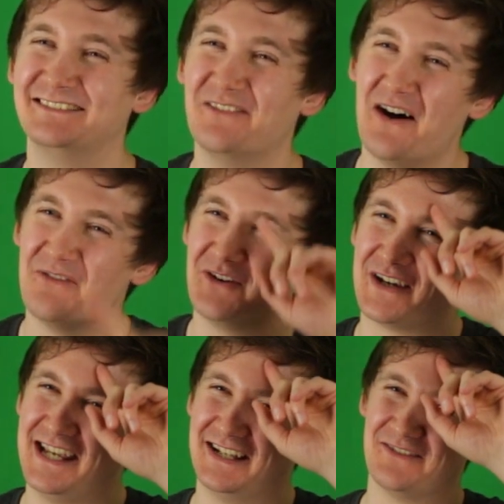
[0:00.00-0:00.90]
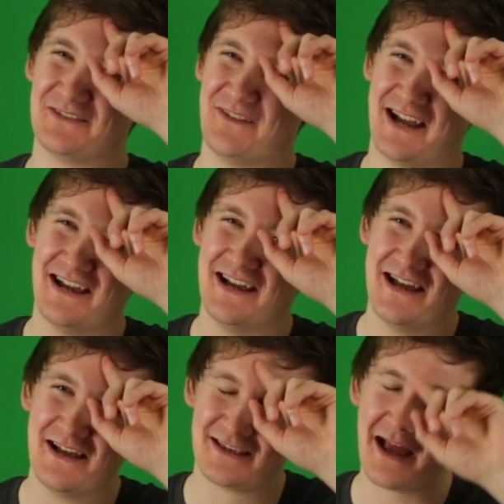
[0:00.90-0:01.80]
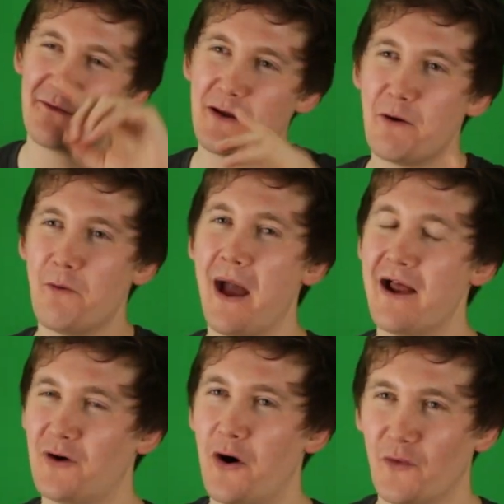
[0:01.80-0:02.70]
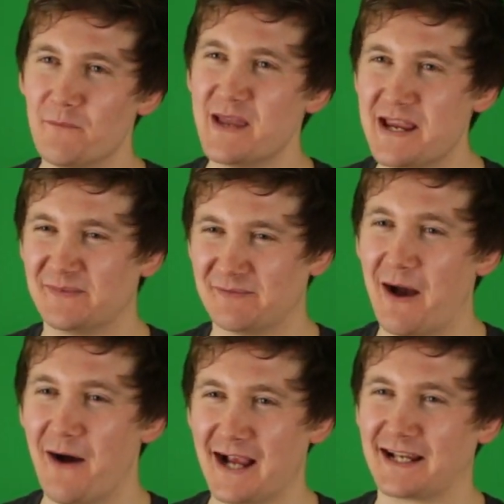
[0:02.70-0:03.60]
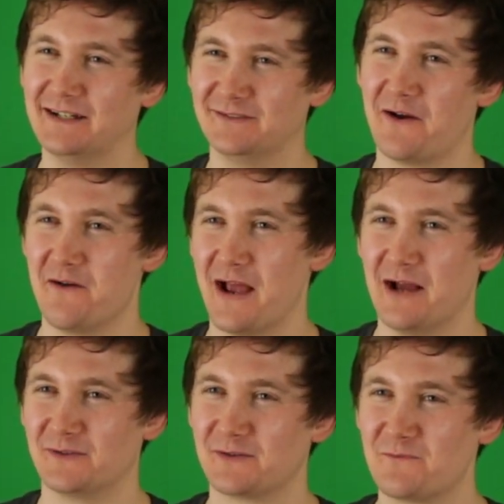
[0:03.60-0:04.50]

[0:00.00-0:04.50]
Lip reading: Well, I fucking love it, man. Are you aware of all the memes about Hank Hill going around?